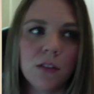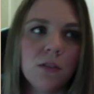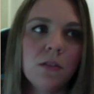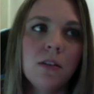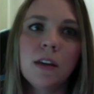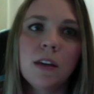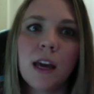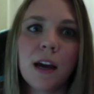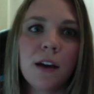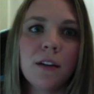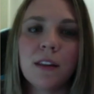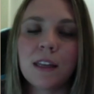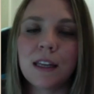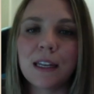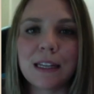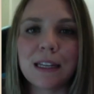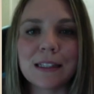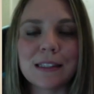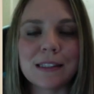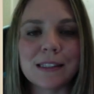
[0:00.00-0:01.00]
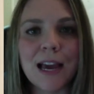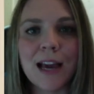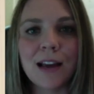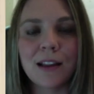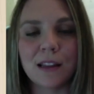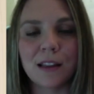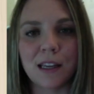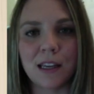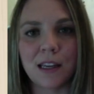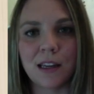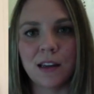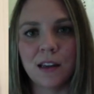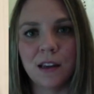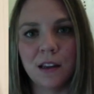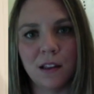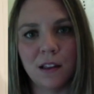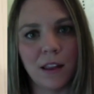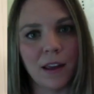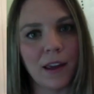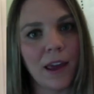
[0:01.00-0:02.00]
You can calculate exactly
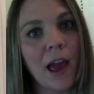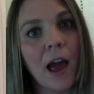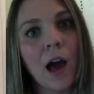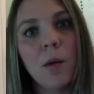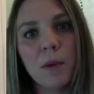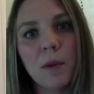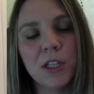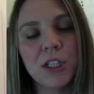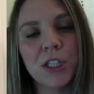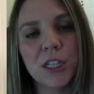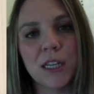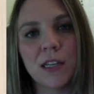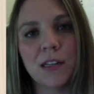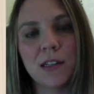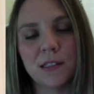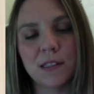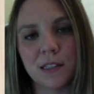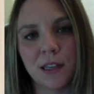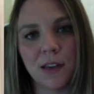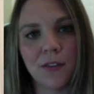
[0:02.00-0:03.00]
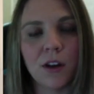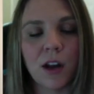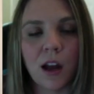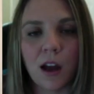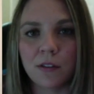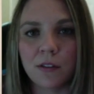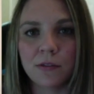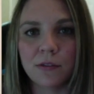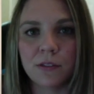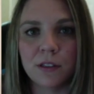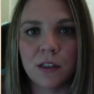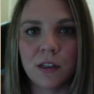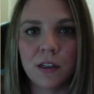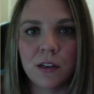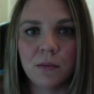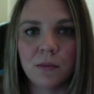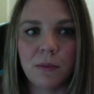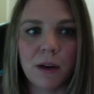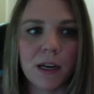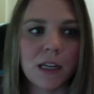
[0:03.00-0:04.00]
like how much heat is given off
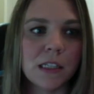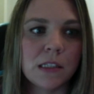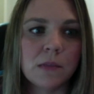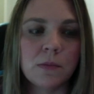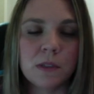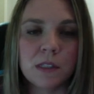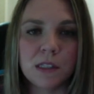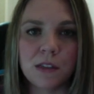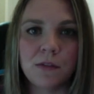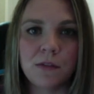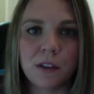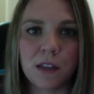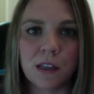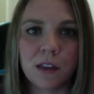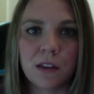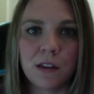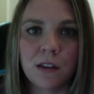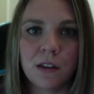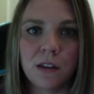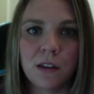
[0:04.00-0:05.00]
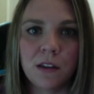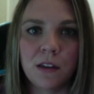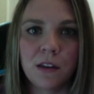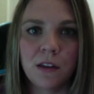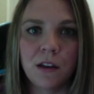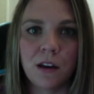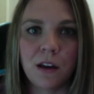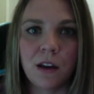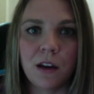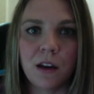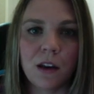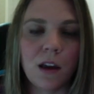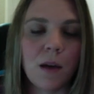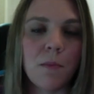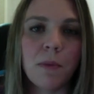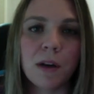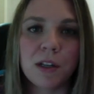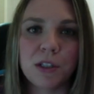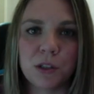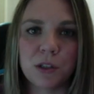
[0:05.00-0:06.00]
by a specific uh,
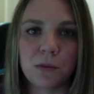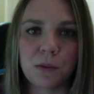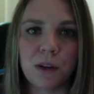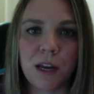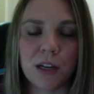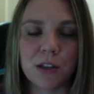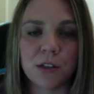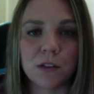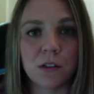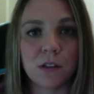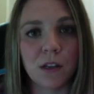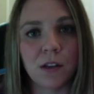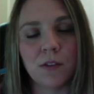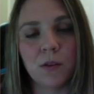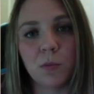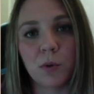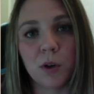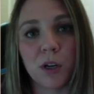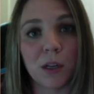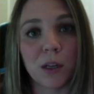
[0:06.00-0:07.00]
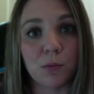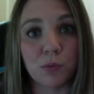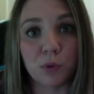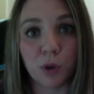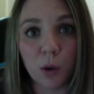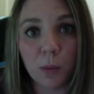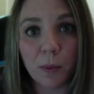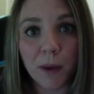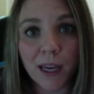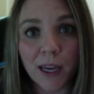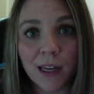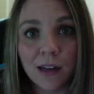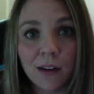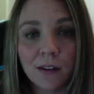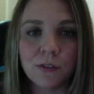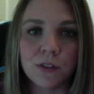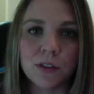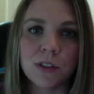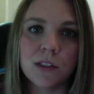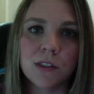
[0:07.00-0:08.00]
combustion reactions, like if you're burning propane
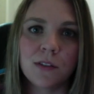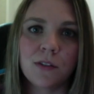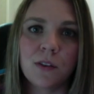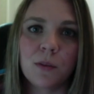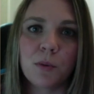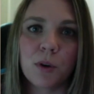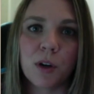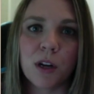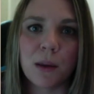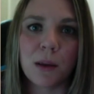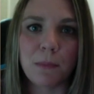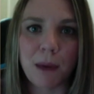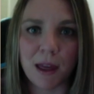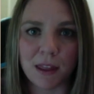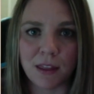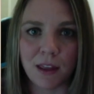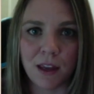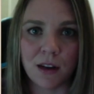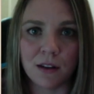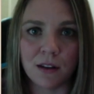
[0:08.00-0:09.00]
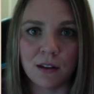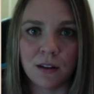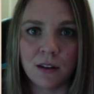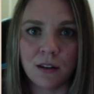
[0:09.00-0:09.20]
versus if you're burning methane.